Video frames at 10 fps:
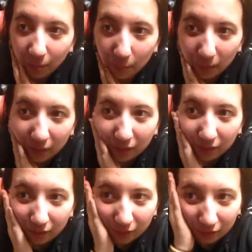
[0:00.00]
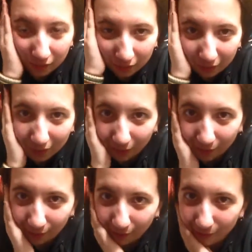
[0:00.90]
but I
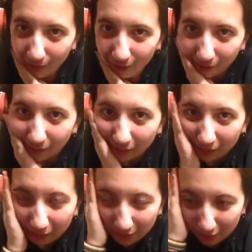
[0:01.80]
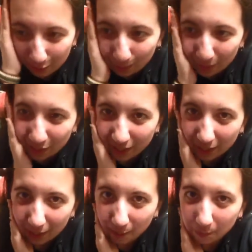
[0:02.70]
don't know. It's just
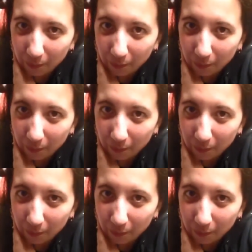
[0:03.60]
frustrating.